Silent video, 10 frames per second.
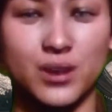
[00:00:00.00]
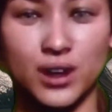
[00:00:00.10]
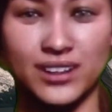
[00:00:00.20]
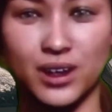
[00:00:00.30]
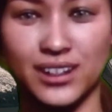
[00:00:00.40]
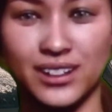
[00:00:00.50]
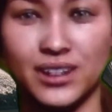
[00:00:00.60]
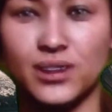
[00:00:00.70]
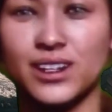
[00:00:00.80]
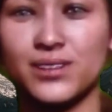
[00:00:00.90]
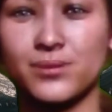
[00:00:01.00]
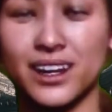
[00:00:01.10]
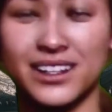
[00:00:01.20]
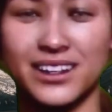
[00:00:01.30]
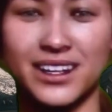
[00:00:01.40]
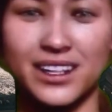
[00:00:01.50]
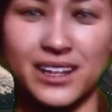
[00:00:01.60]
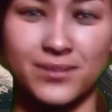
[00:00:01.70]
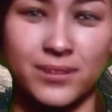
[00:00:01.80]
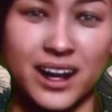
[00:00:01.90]
or crystals to bring a sense
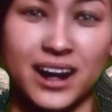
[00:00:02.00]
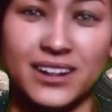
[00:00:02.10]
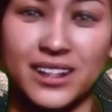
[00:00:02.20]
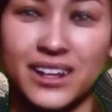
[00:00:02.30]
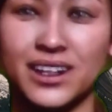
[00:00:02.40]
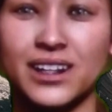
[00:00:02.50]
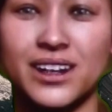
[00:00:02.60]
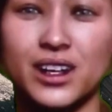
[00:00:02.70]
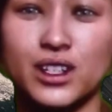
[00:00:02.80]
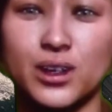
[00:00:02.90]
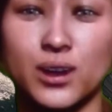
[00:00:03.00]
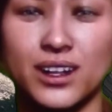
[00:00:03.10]
of balance and connection with